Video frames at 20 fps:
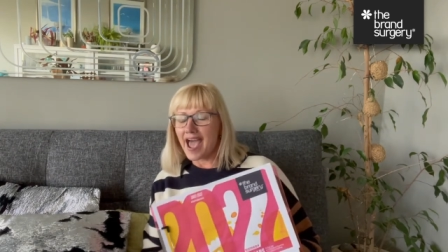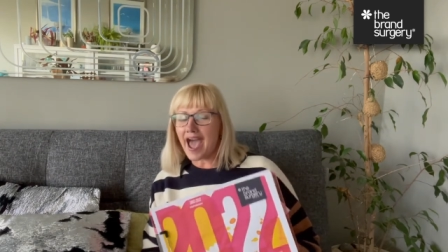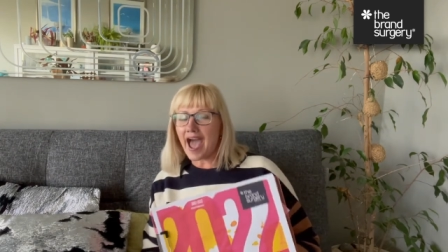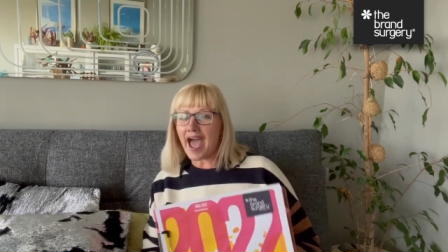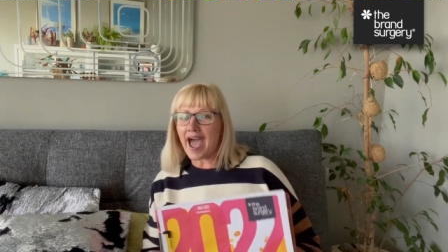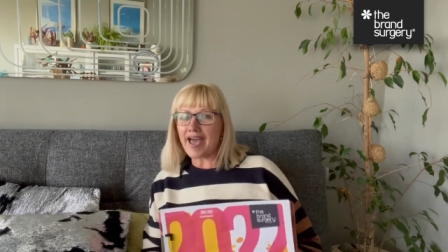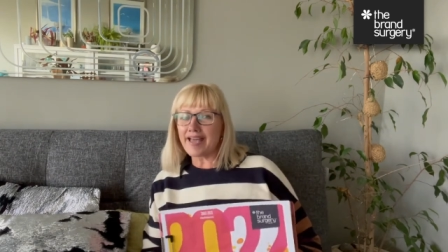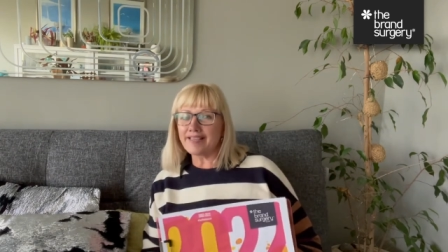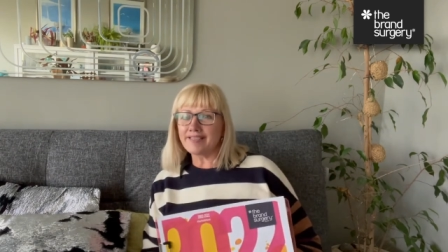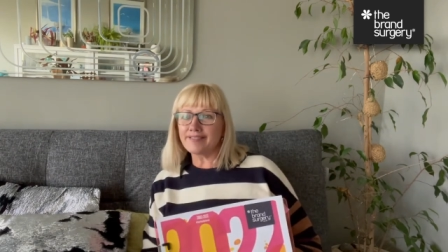
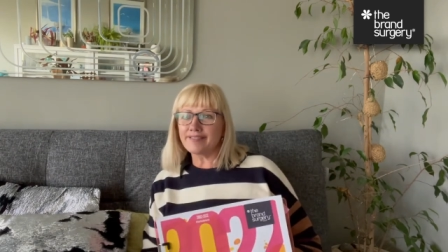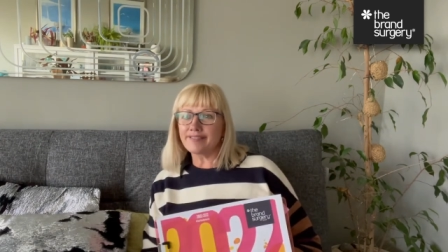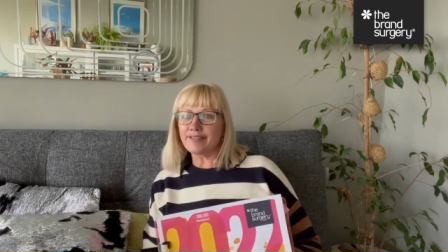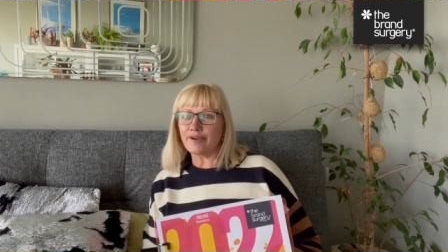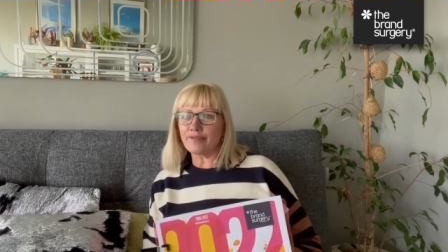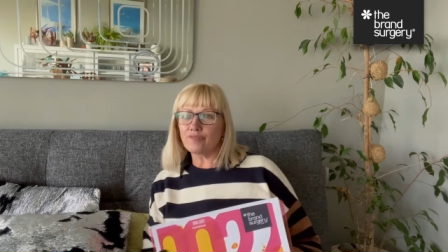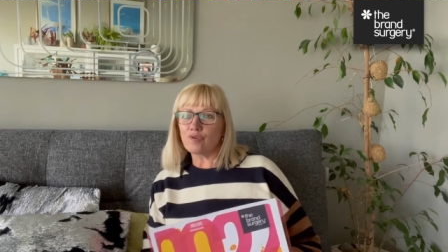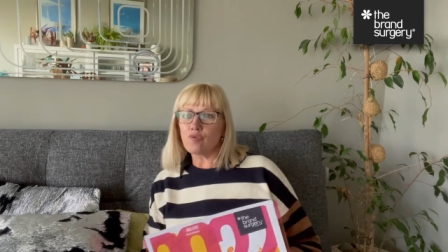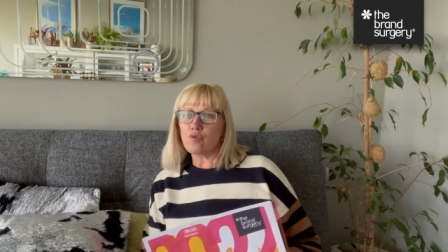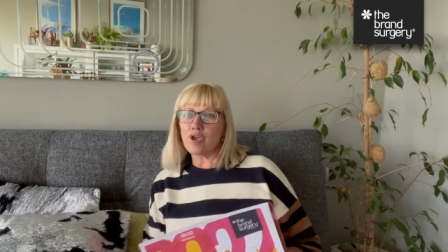And I
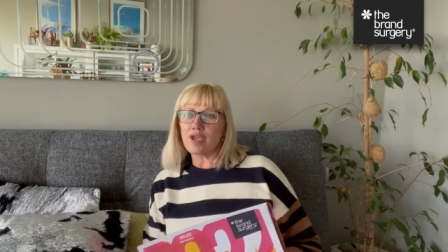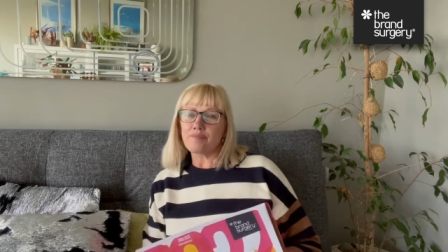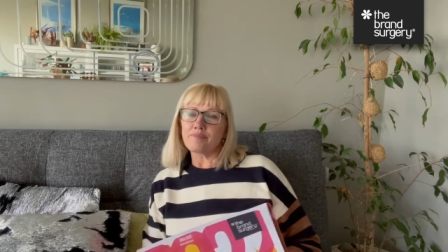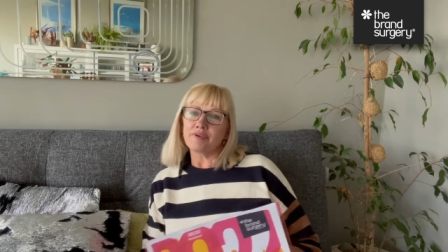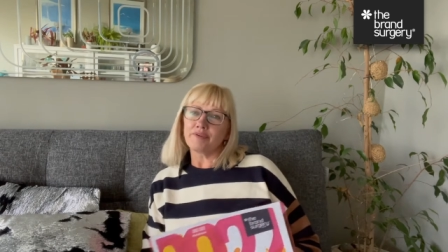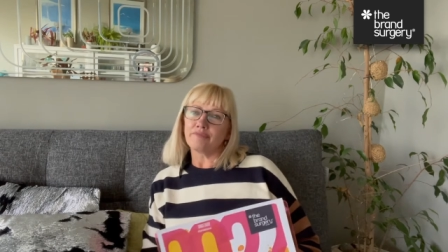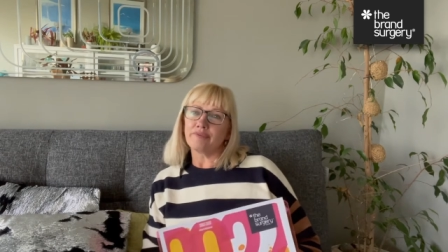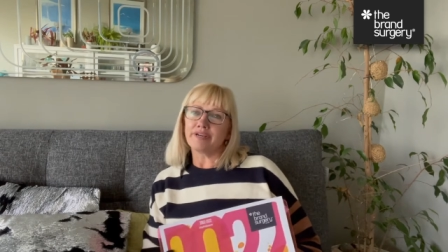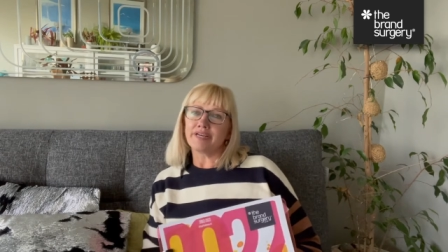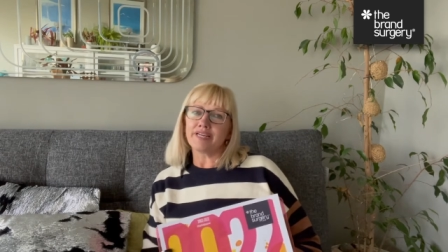thought it'd be
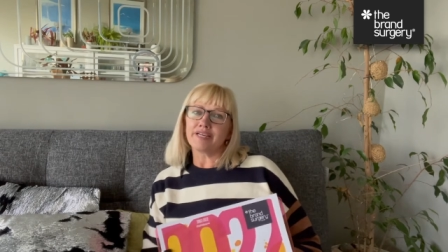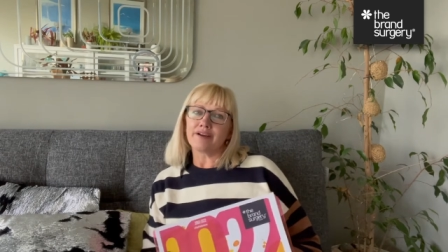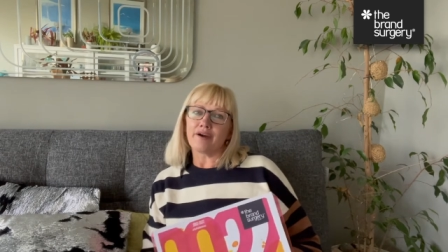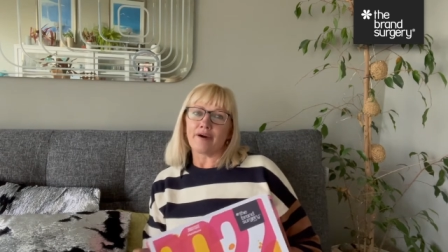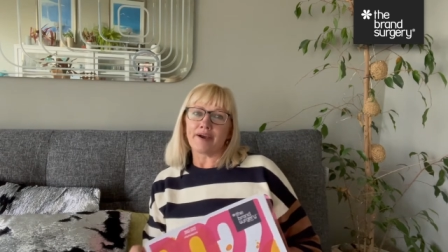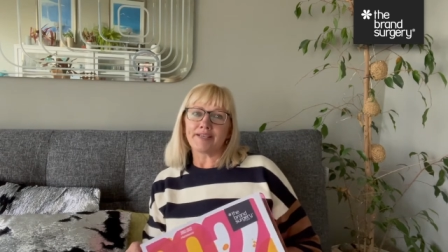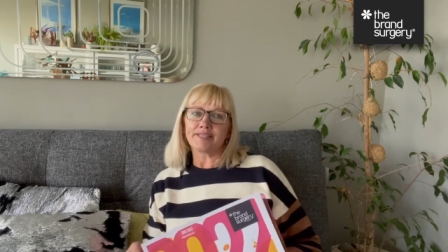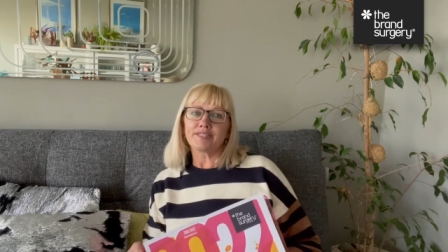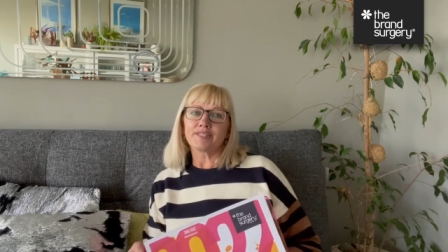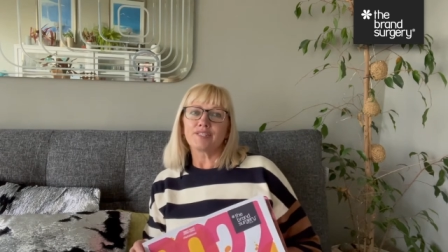really
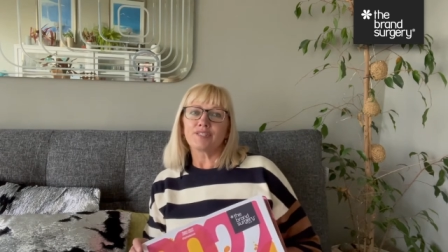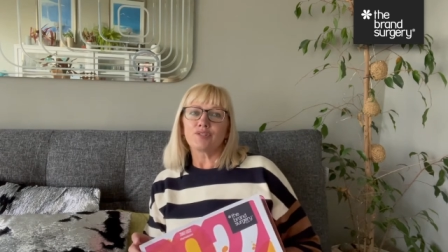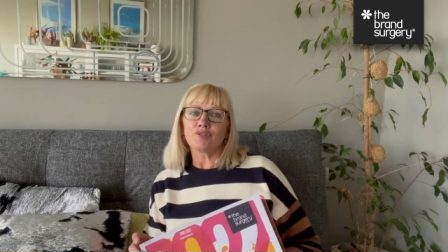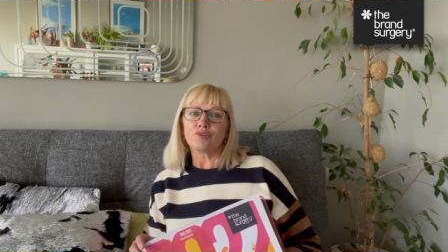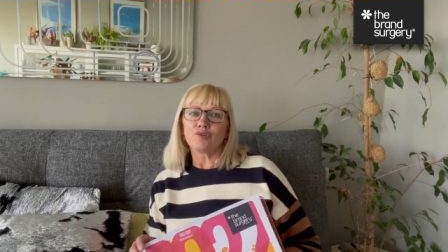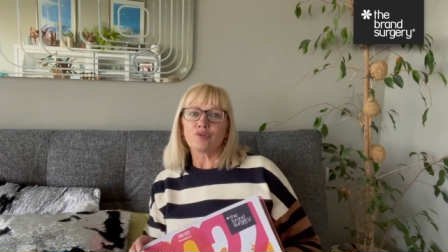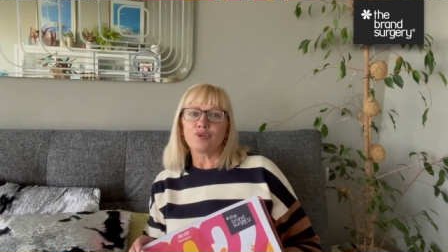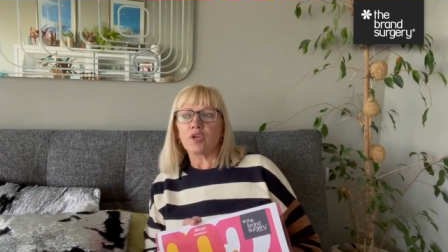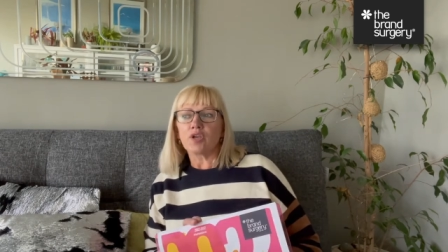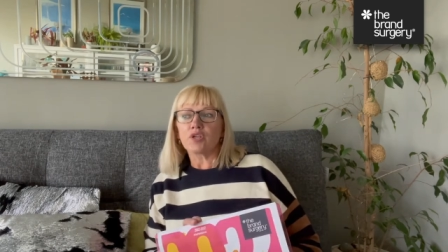nice to